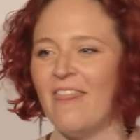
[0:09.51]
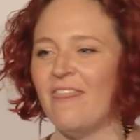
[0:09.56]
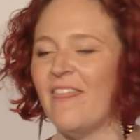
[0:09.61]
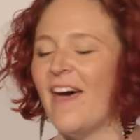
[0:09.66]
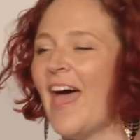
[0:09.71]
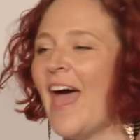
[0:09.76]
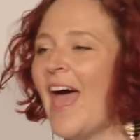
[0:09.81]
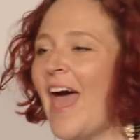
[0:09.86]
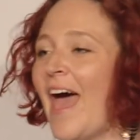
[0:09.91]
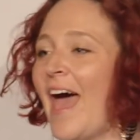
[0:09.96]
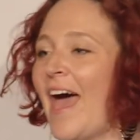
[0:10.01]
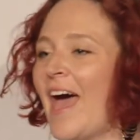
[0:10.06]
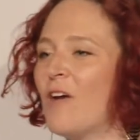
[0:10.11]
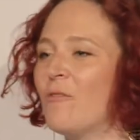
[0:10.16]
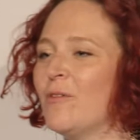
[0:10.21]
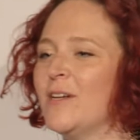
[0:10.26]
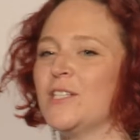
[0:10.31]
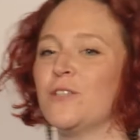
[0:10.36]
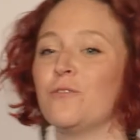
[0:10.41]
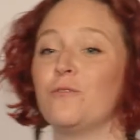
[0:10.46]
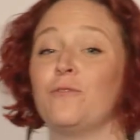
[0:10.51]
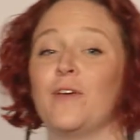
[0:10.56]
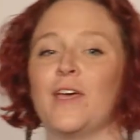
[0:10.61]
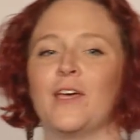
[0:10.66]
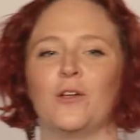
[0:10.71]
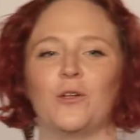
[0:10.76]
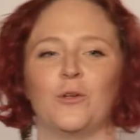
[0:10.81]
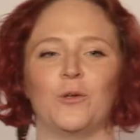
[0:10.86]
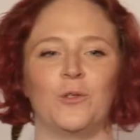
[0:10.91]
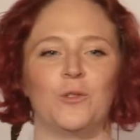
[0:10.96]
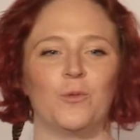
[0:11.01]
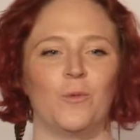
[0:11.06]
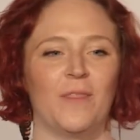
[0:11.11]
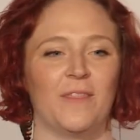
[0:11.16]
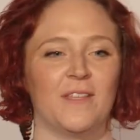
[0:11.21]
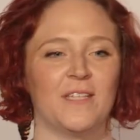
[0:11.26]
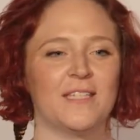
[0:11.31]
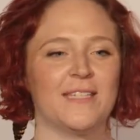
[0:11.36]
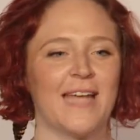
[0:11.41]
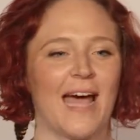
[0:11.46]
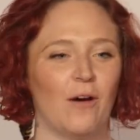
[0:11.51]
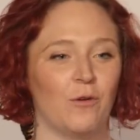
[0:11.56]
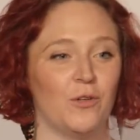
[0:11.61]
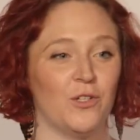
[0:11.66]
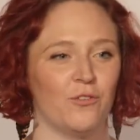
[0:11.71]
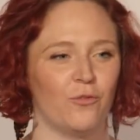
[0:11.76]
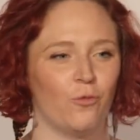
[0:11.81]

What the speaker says: The air is filled with the sound